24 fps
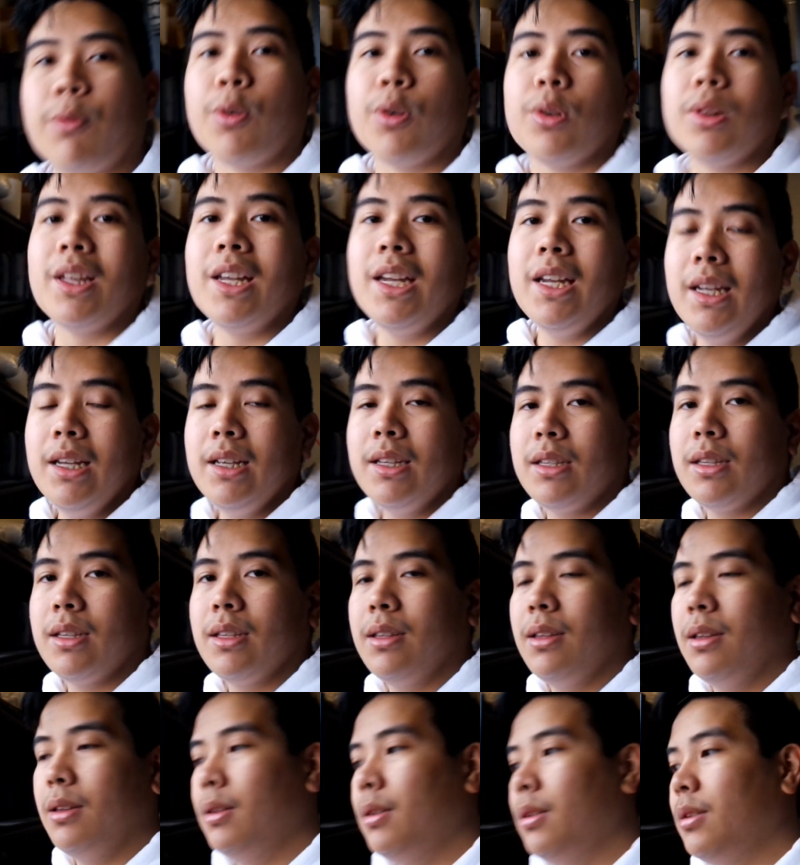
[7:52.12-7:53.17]
for
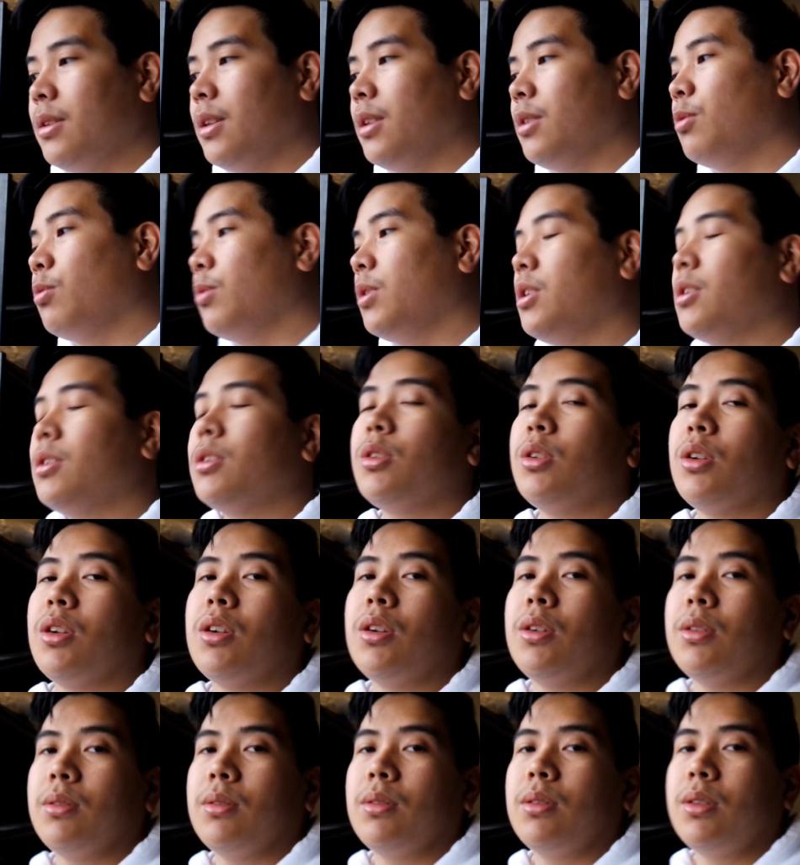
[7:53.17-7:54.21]
leaks, since we just took
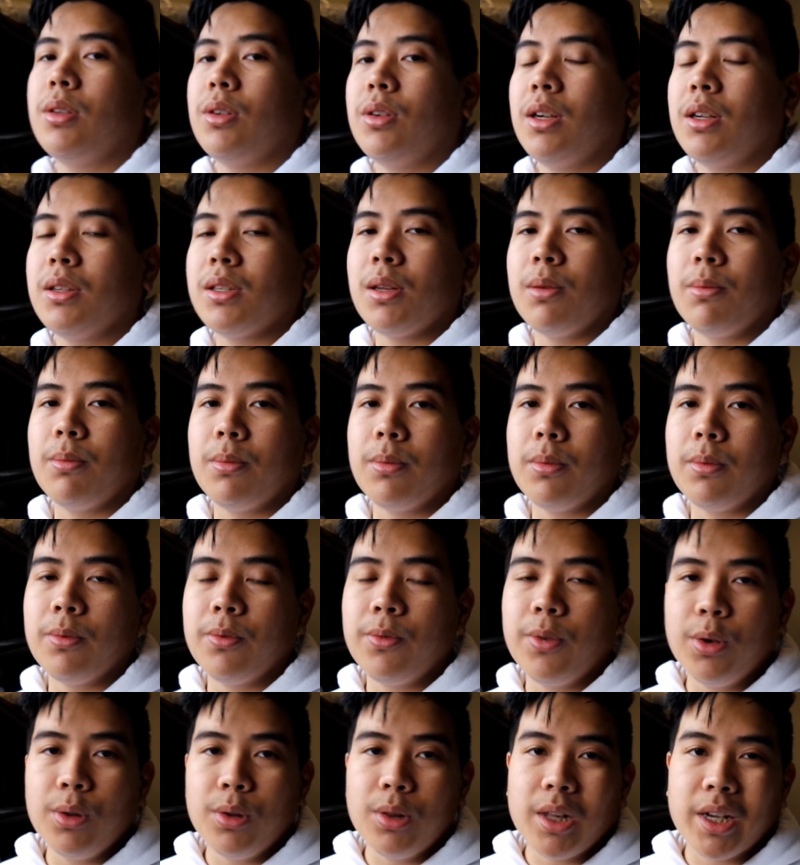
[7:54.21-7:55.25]
out some
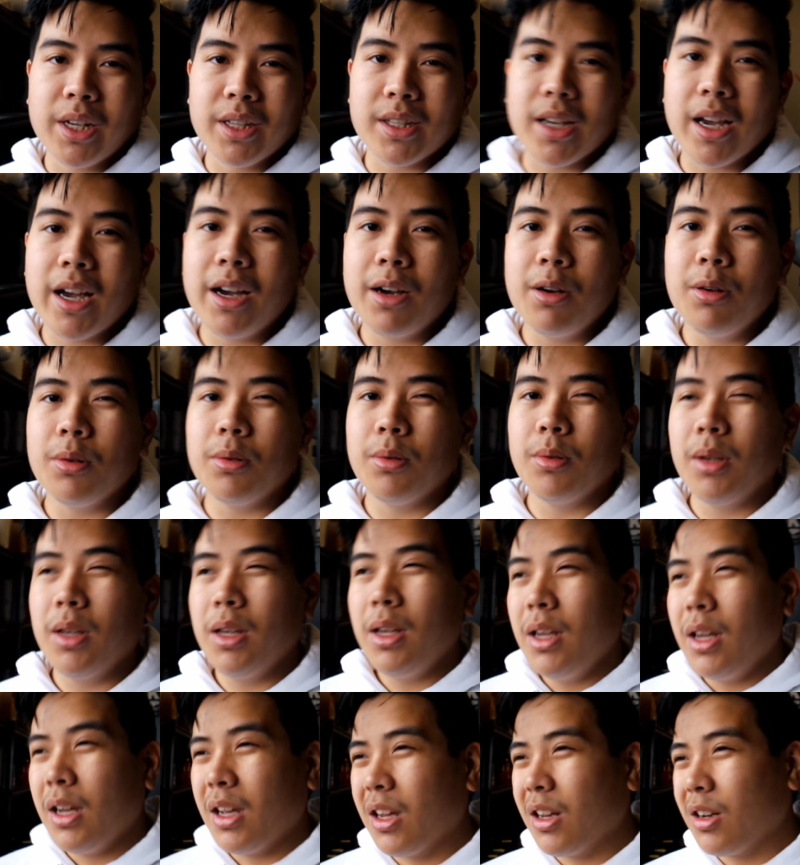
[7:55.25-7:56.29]
fuel lines out.
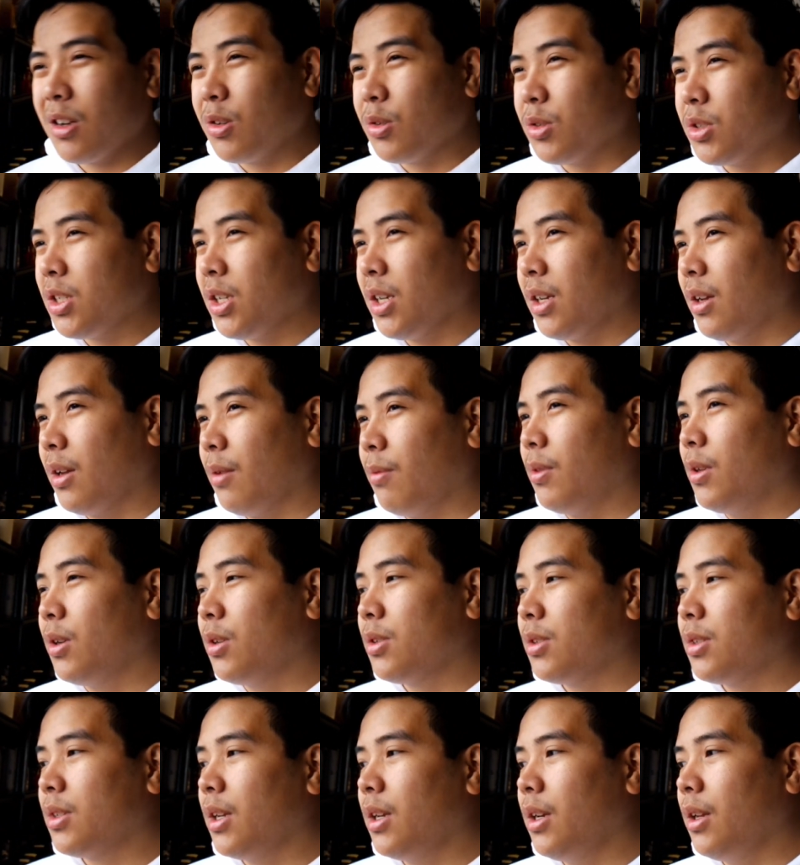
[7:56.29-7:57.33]
You gotta go check if
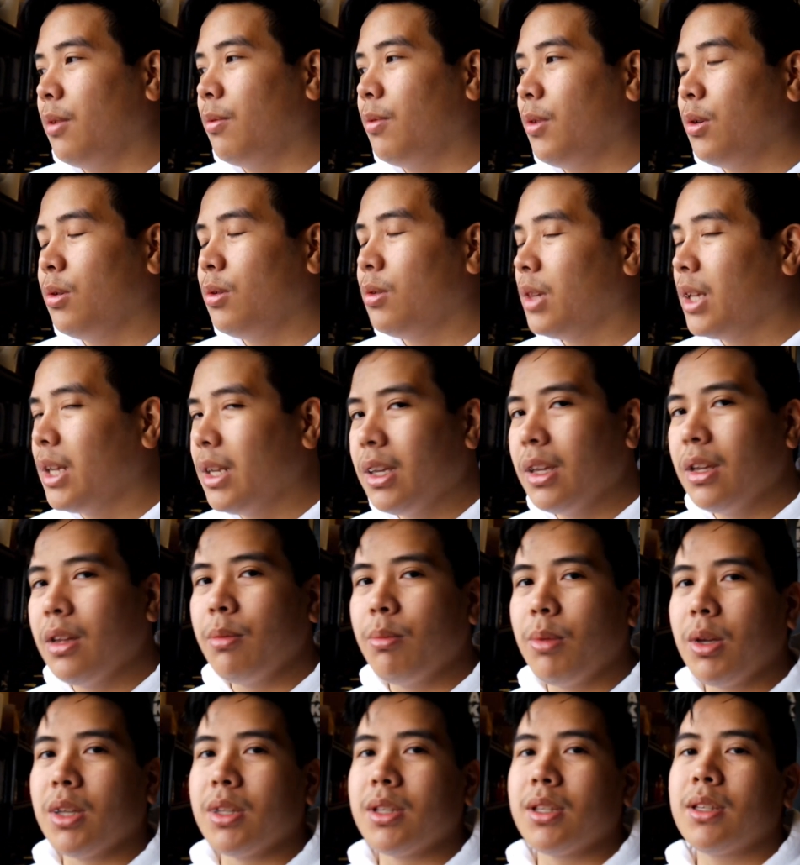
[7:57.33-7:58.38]
there's any fuel
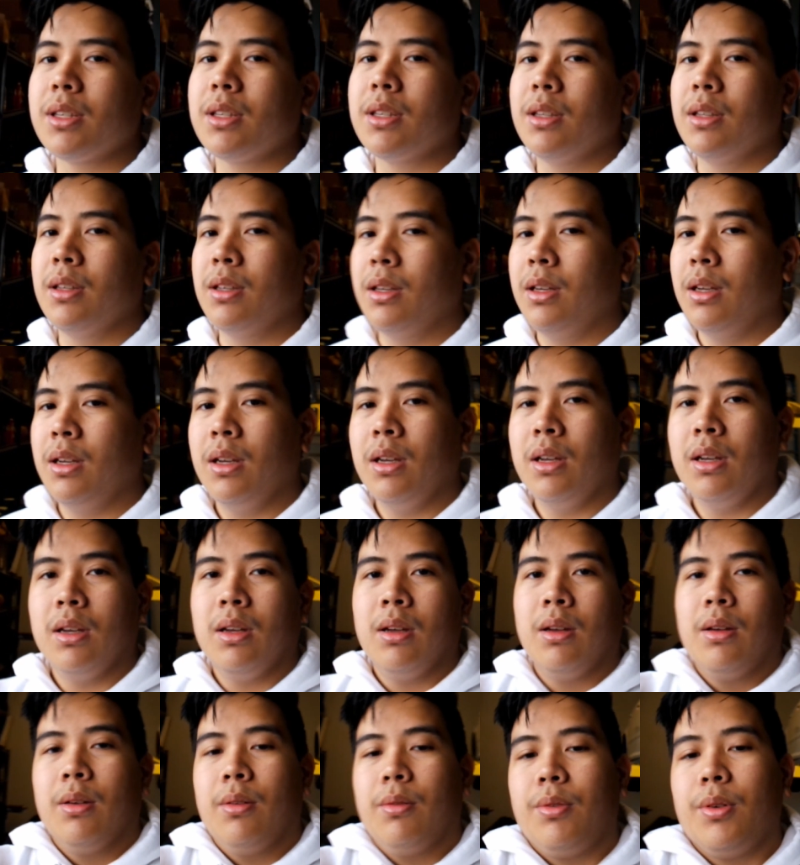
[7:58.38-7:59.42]
leaking, because
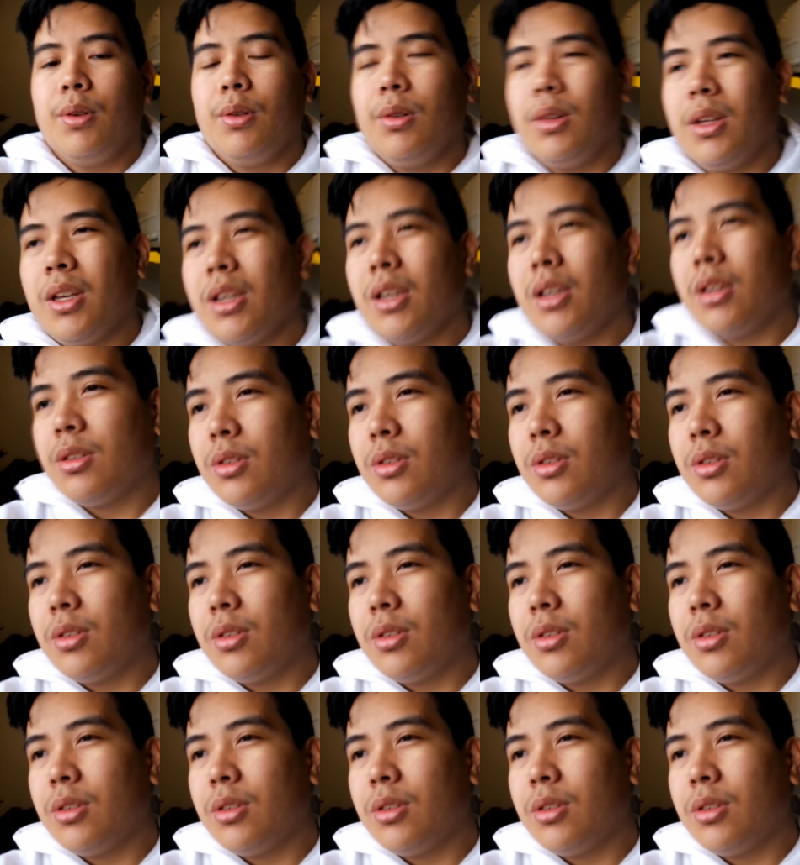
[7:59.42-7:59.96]
fuel leaking